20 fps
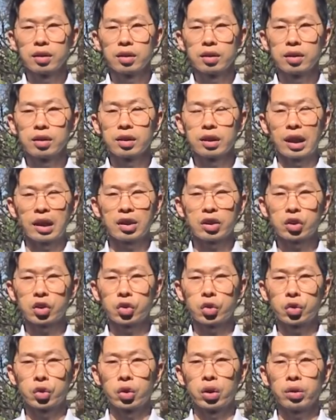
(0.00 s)
some
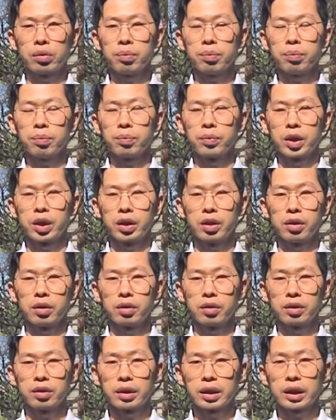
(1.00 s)
strong
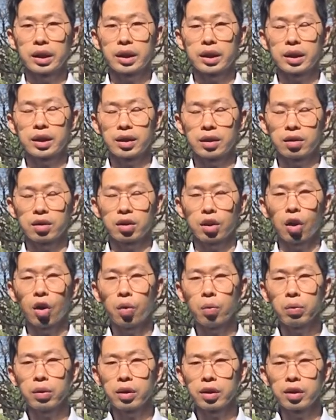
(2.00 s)

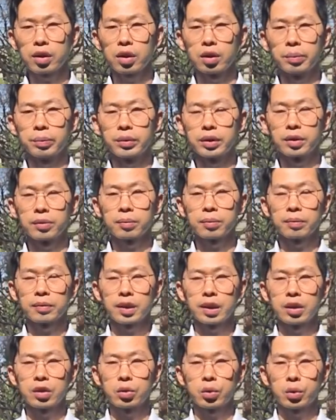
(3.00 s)
cold herb
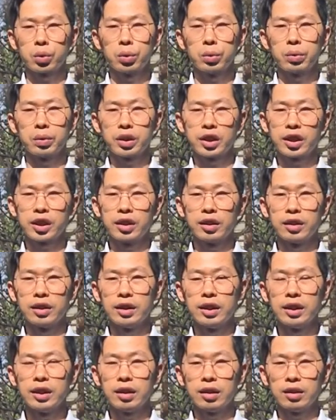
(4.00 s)
to
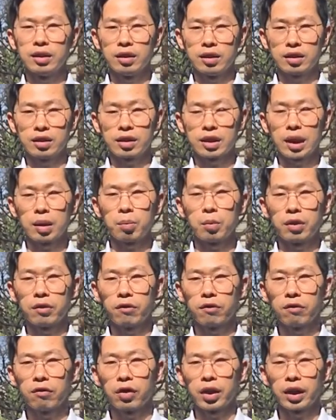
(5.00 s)
clear the stomach
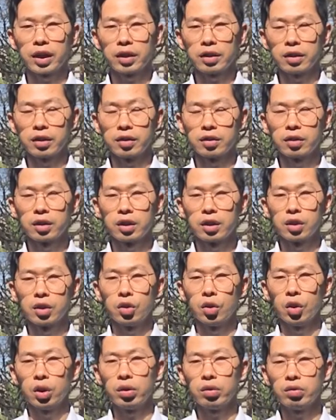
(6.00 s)
fire.
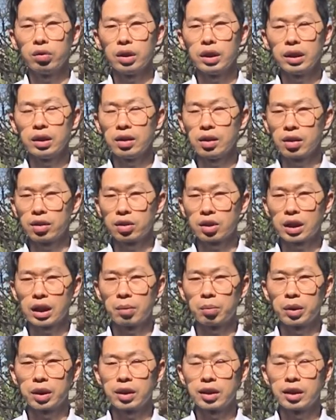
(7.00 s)
Not only the
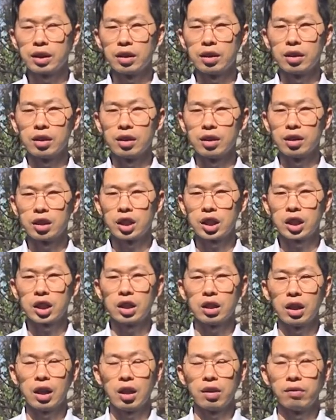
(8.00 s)
stomach heat in qi
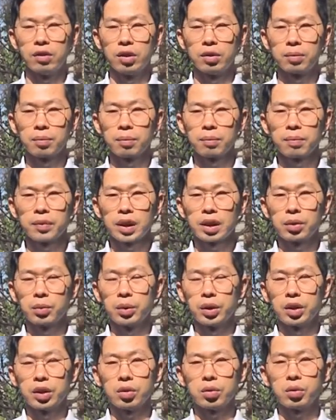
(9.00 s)
level,
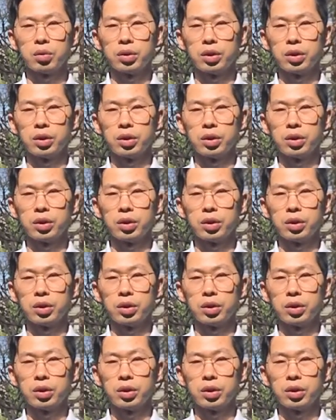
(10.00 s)
we're going